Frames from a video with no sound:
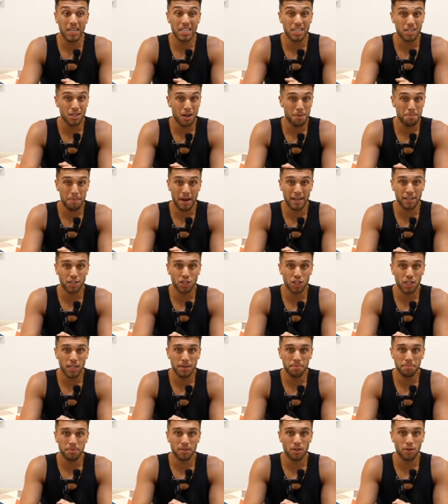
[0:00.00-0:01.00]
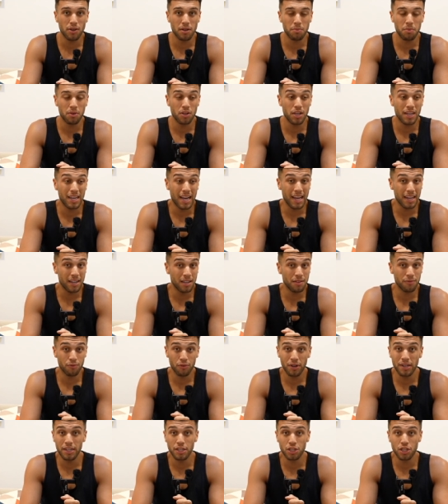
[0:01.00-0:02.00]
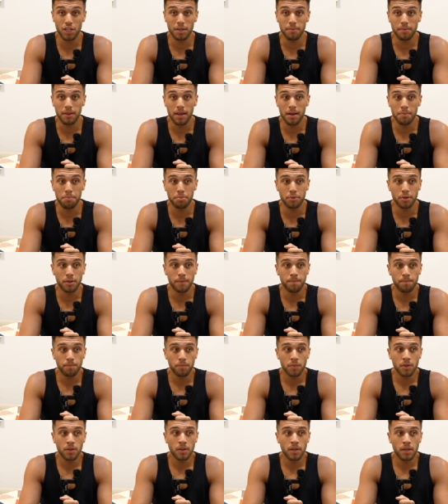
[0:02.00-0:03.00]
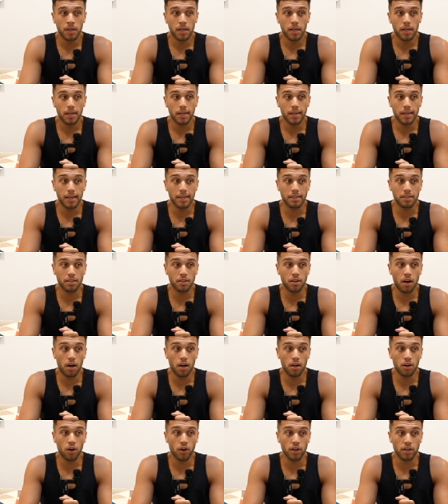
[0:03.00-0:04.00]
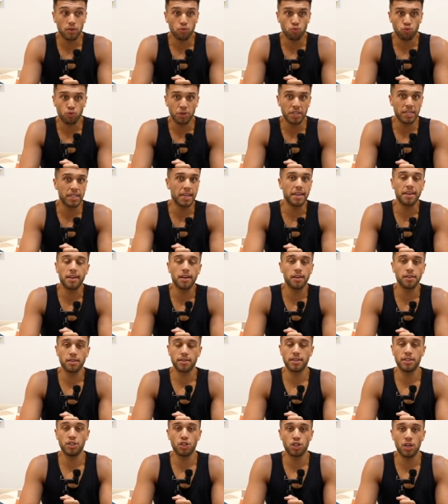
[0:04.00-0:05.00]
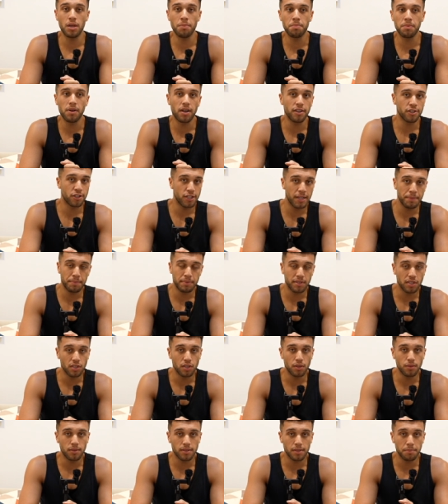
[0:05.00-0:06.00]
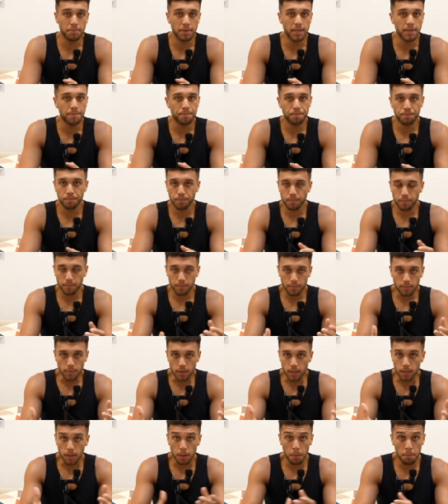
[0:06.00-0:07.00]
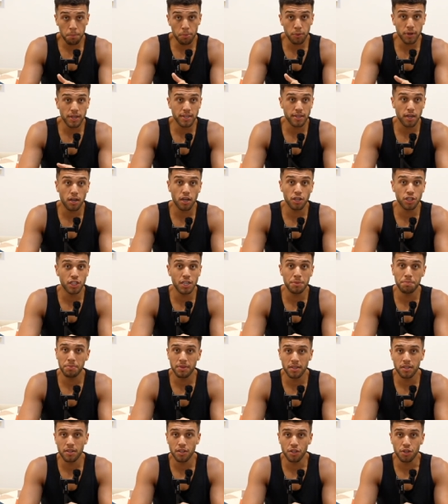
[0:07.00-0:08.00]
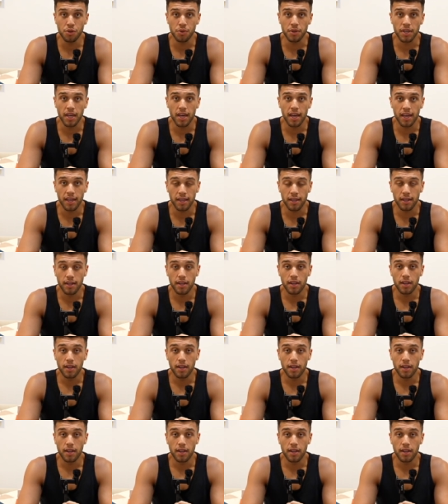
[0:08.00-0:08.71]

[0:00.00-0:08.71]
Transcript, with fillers: It's not mad cheap. Don't get me. You can live really cheap there, but it's not like ridiculously cheap. Not as cheap as it used to be, but it's a lot cheaper than the UK.